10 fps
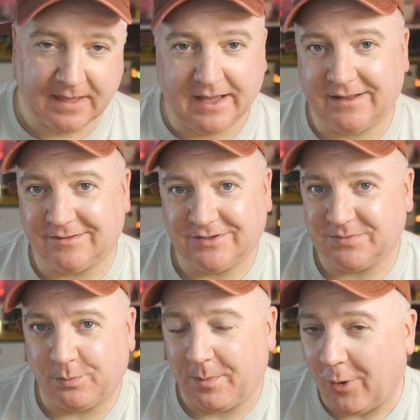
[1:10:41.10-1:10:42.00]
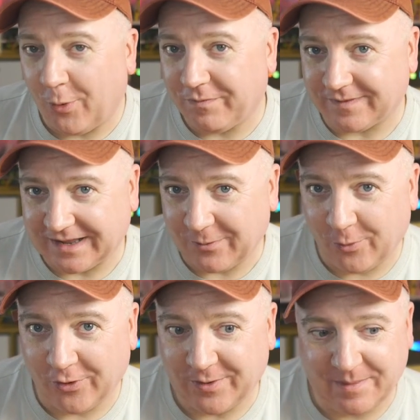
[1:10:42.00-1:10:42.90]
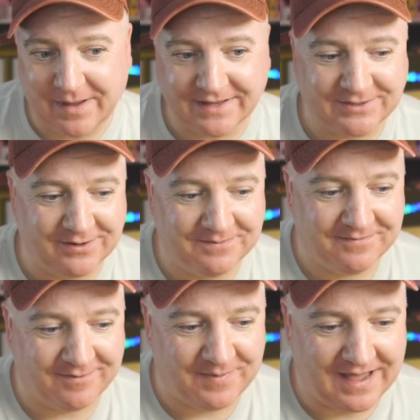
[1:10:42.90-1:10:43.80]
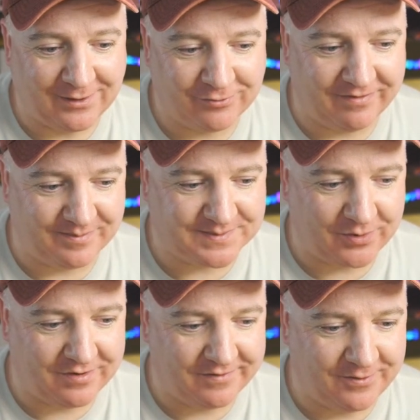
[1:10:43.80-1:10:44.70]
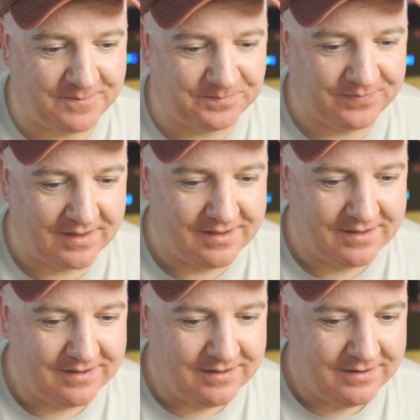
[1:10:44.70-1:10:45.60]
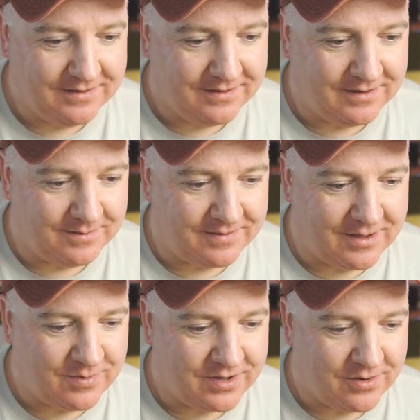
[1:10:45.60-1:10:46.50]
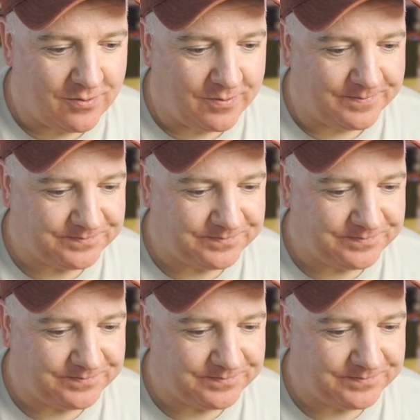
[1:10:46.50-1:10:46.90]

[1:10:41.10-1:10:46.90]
it'll just hopefully work a bit better from the algorithm's point of view. Uh, there we go